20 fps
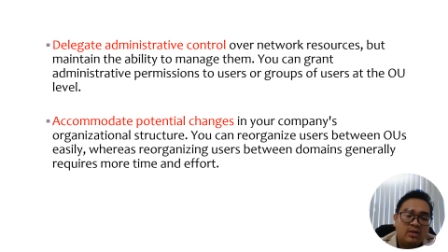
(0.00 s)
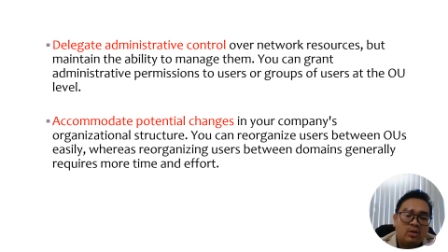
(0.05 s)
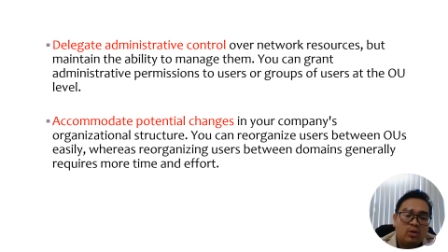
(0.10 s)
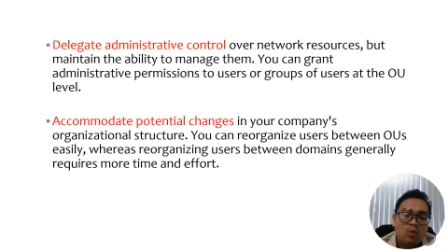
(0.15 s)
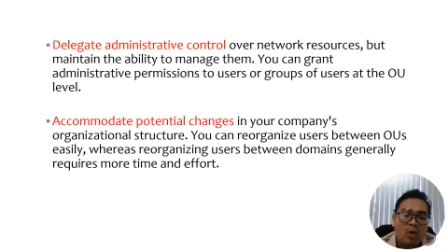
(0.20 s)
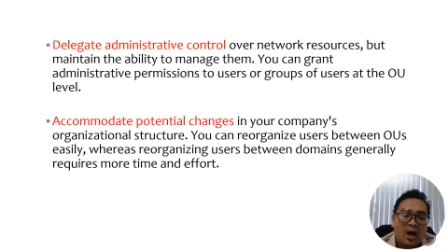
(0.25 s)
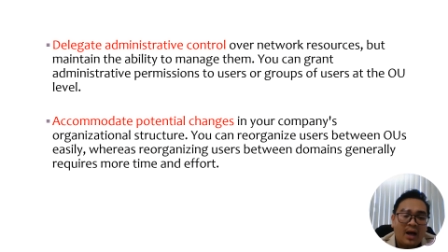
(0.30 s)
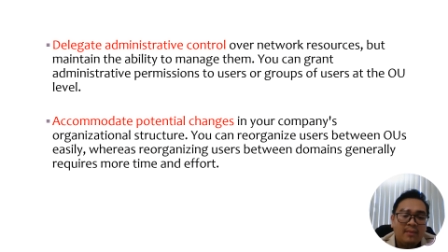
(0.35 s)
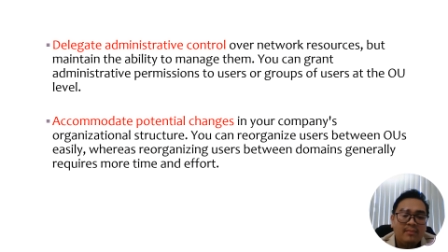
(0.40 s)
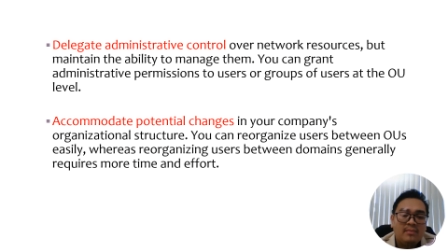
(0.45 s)

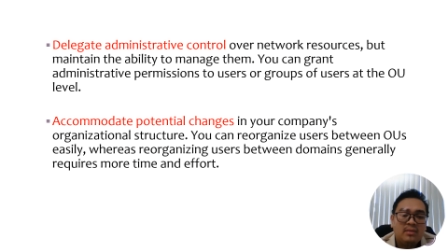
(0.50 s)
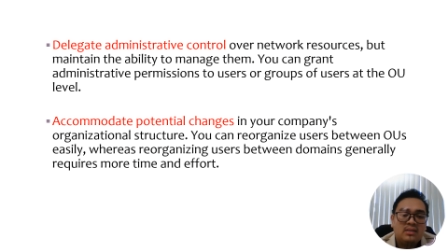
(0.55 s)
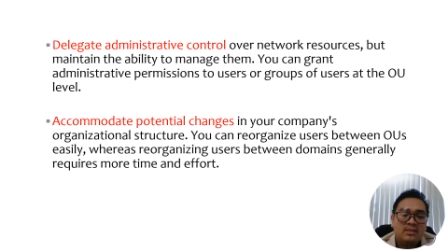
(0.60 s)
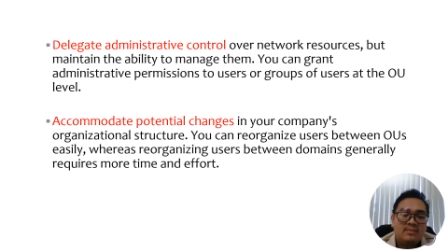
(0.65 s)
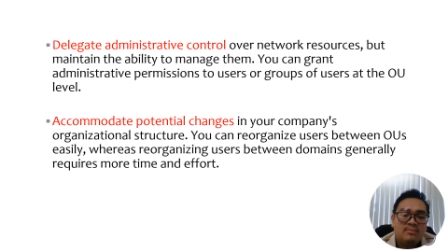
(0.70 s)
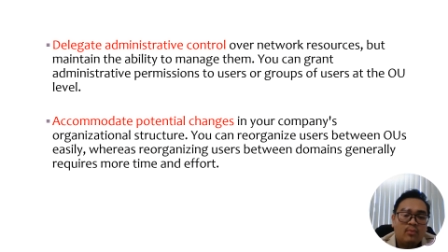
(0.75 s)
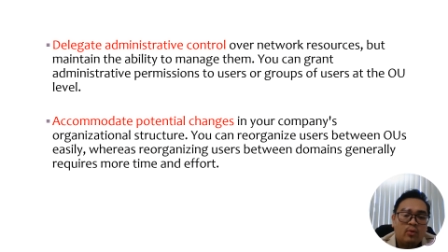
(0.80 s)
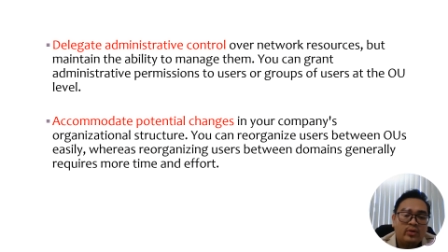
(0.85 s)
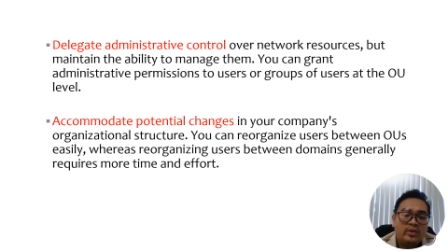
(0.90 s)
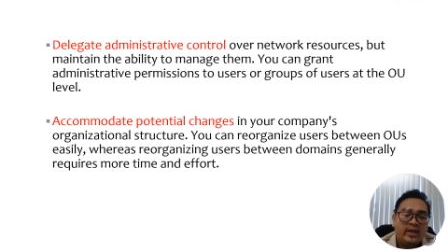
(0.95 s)

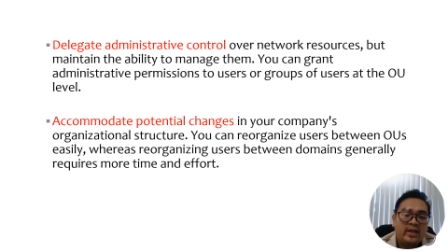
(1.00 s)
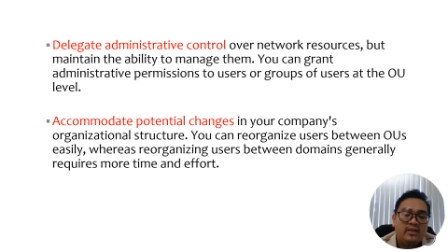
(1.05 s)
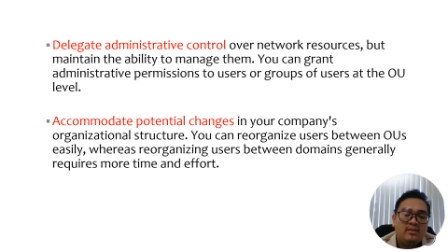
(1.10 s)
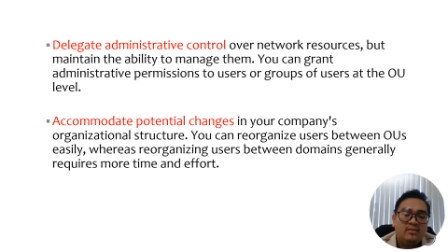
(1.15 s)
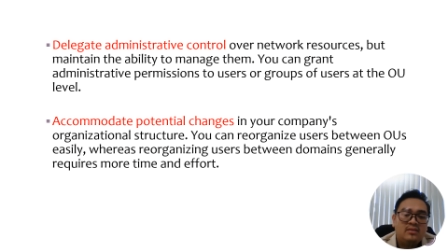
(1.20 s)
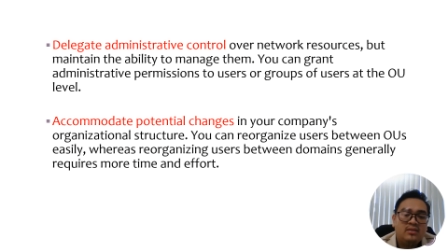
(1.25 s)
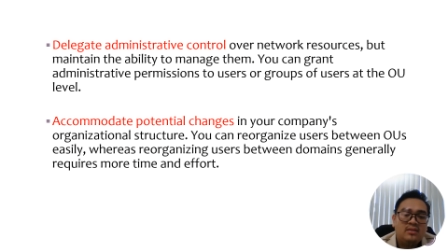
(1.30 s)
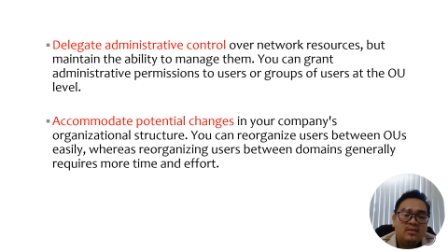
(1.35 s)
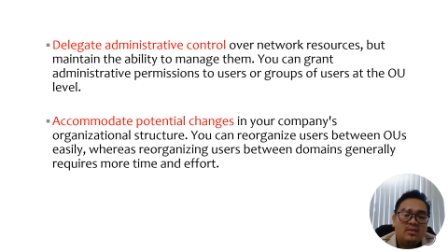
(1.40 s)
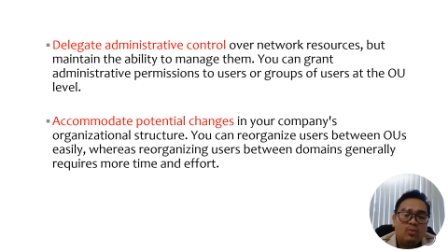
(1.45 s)
requirements more than
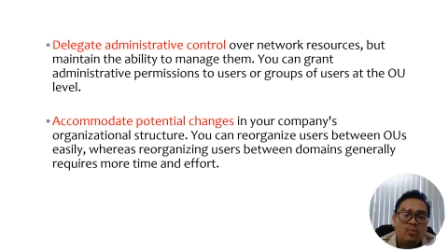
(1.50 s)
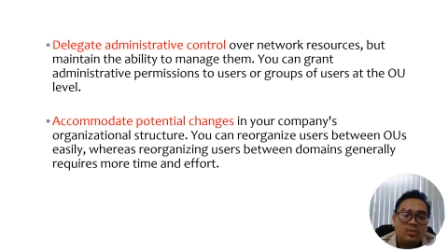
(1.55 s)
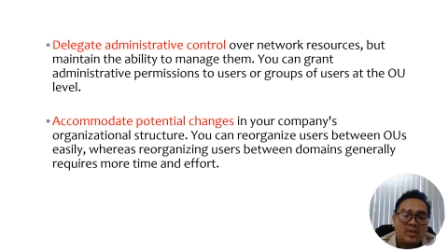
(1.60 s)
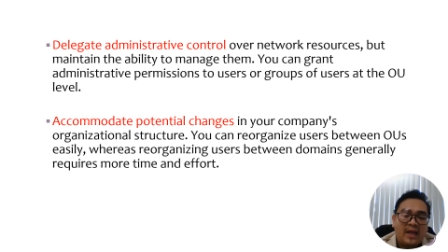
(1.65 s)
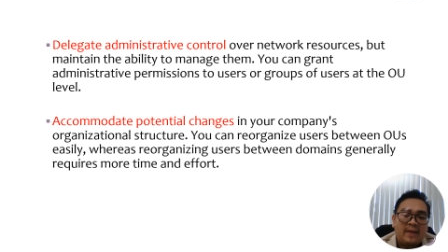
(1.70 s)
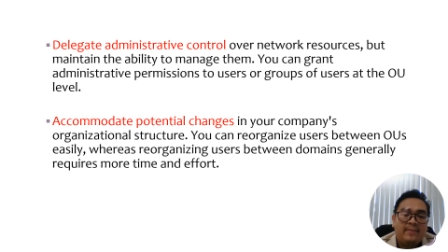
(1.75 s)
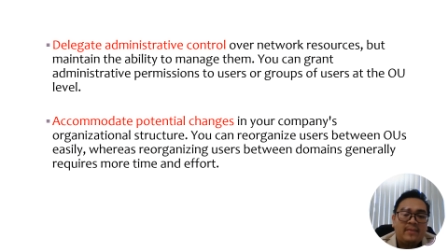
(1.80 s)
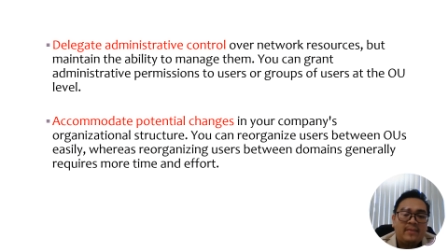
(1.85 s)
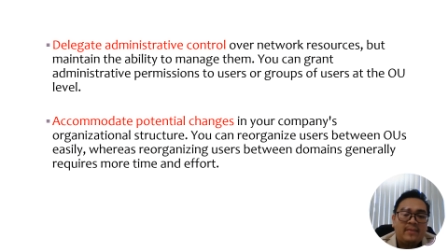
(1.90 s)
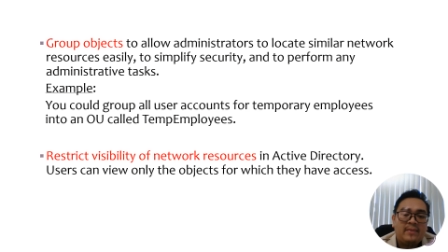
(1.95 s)

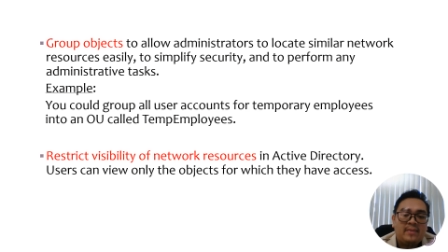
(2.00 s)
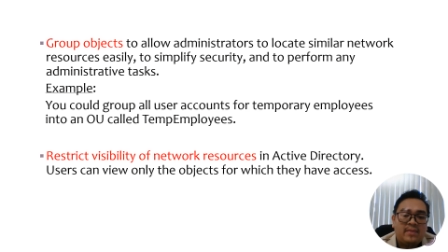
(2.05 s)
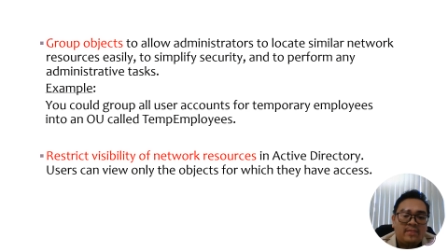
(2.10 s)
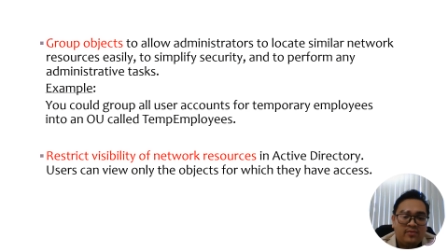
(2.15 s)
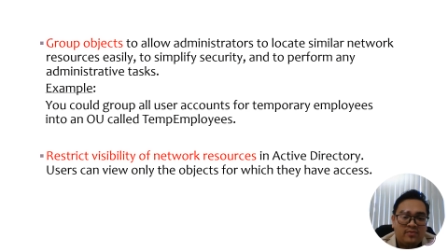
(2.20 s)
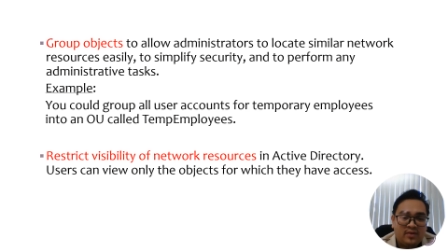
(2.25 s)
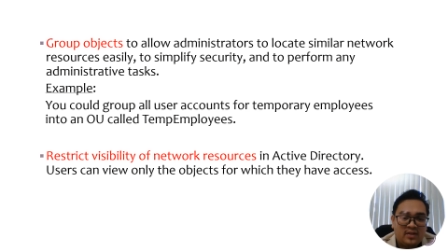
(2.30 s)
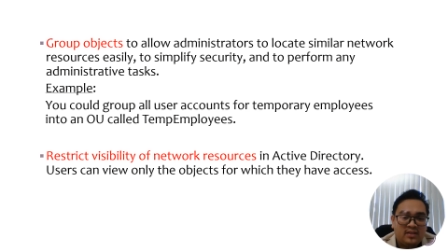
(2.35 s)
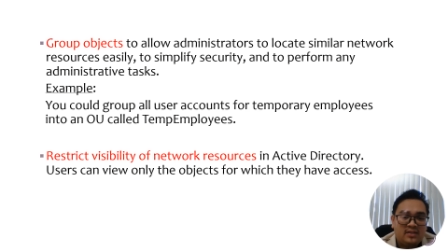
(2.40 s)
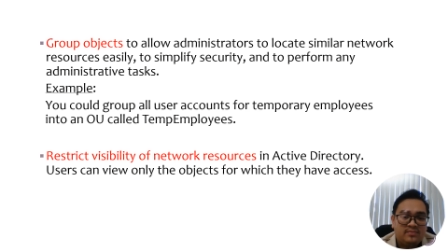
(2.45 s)
time and
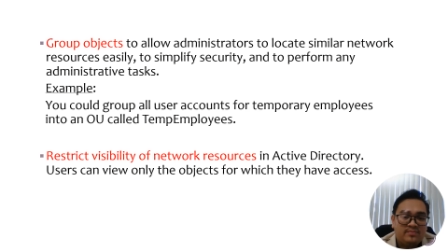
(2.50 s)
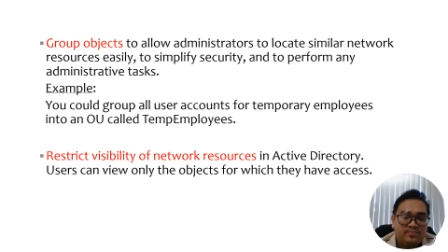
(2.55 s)
effort.